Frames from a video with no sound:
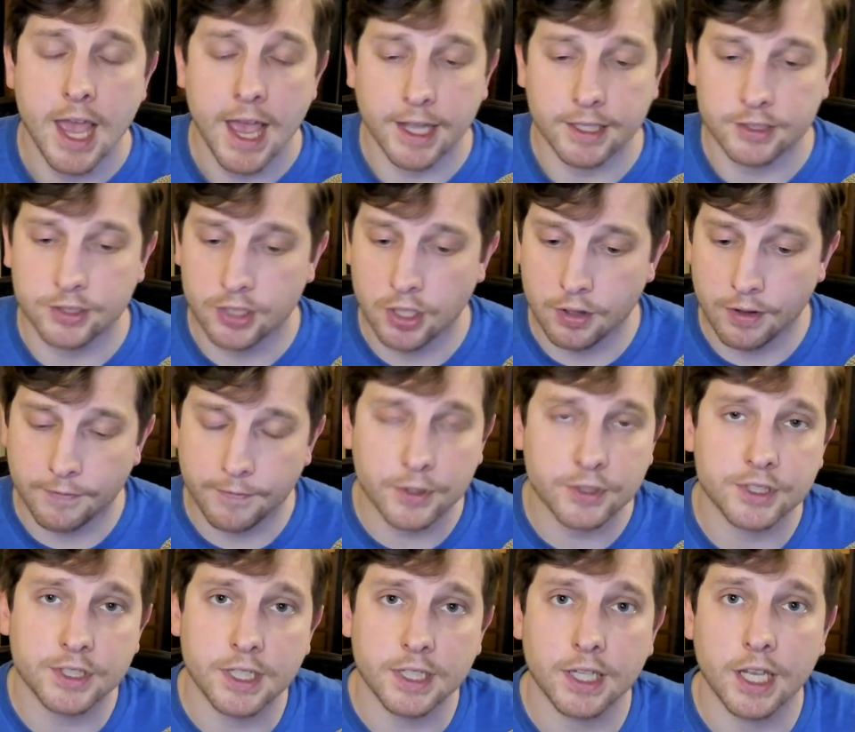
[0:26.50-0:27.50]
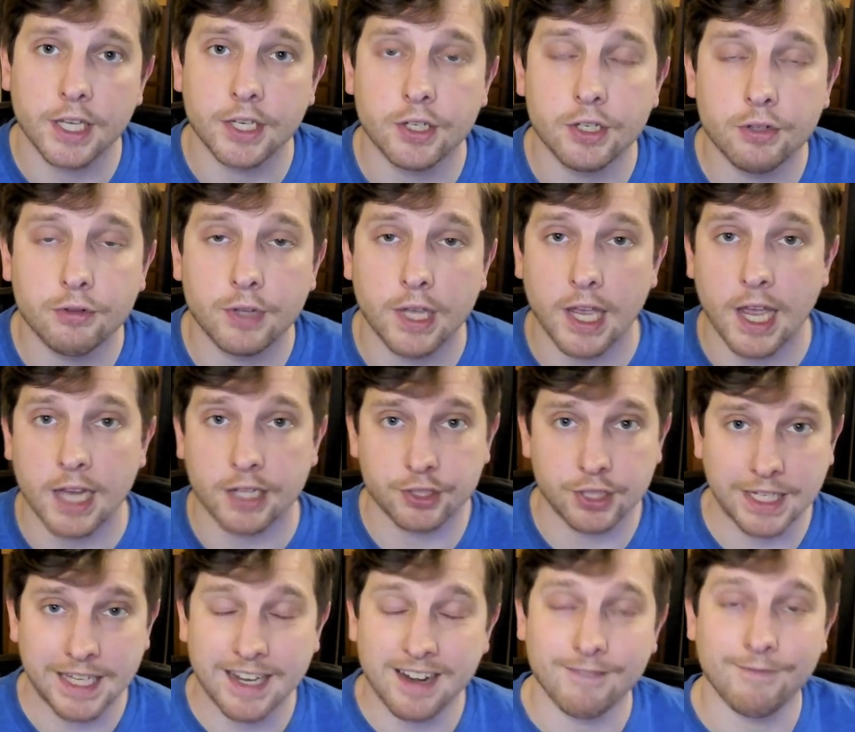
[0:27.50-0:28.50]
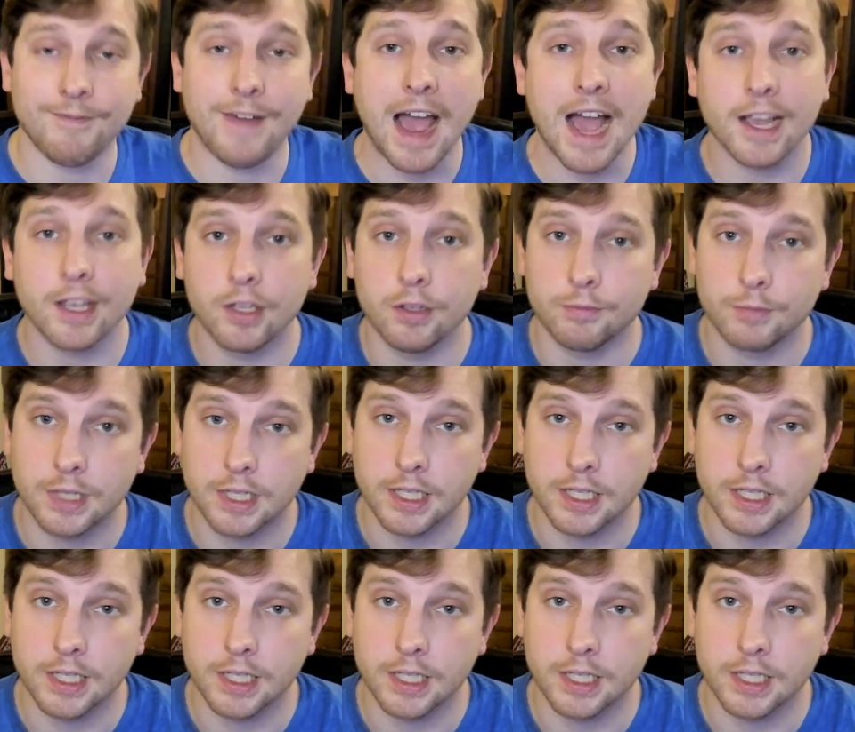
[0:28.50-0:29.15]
And so the first thing they do, they actually get a vacuum